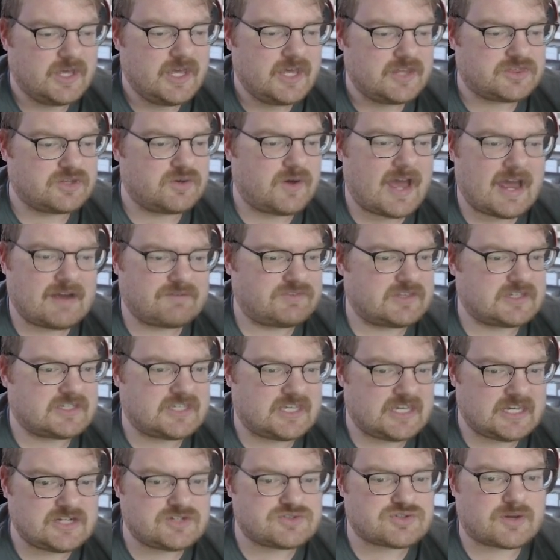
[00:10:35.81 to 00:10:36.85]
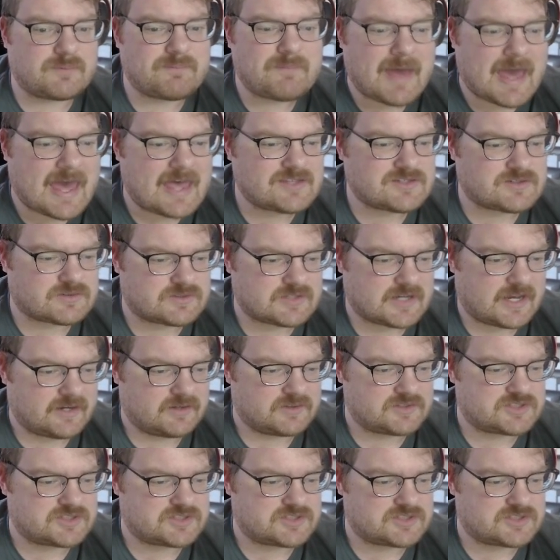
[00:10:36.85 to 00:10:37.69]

They'll have the Kingdra Master title.